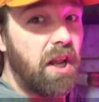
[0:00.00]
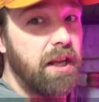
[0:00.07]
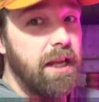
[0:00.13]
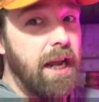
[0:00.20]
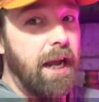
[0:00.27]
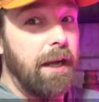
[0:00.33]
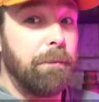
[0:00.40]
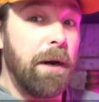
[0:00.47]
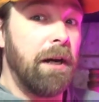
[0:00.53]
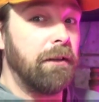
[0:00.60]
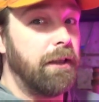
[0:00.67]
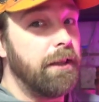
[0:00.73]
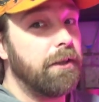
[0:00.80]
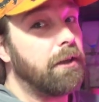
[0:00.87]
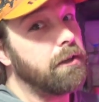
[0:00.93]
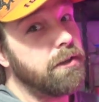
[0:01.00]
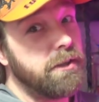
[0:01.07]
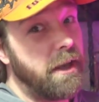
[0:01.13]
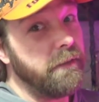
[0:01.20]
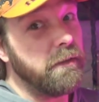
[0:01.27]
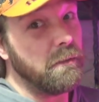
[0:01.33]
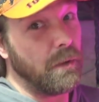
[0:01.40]
yeah, apparently there are
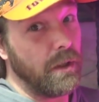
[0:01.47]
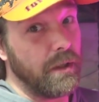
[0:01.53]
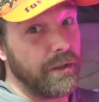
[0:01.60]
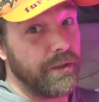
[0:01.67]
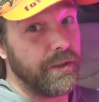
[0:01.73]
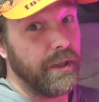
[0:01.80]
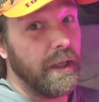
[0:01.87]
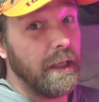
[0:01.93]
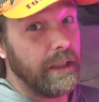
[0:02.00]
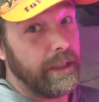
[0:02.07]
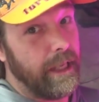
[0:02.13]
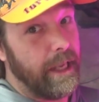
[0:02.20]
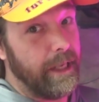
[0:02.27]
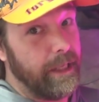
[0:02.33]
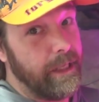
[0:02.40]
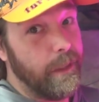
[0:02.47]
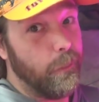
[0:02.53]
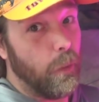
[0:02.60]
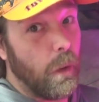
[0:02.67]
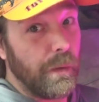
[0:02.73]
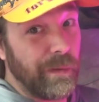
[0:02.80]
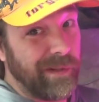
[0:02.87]
seven words that he
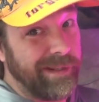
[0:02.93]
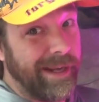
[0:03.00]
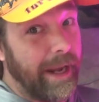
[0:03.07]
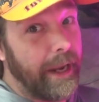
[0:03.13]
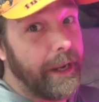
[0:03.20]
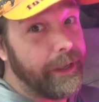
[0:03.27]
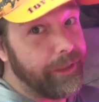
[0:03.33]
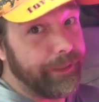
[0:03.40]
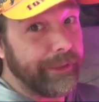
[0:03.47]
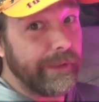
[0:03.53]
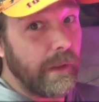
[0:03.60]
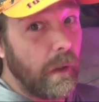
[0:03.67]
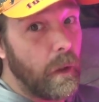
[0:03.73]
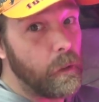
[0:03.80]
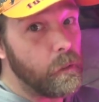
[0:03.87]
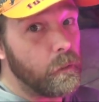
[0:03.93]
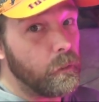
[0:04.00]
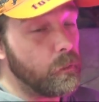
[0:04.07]
won't say. So,